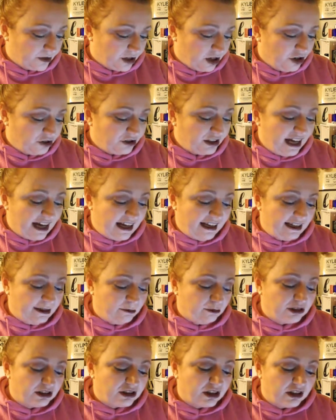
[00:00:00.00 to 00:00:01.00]
Oh yeah, it
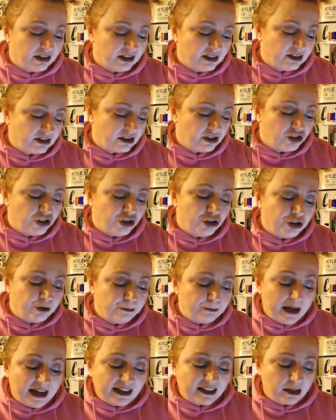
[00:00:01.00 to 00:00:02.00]
was the, the new
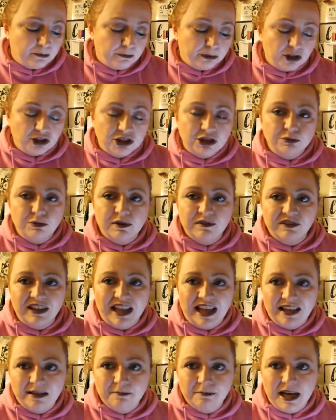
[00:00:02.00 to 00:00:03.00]
Becca Blush with
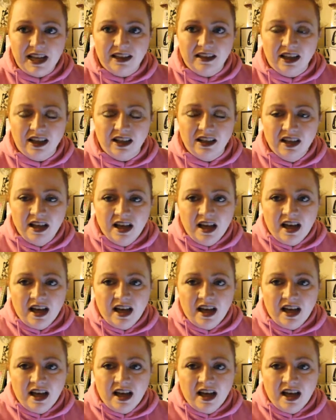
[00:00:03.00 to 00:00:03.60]
Light palette.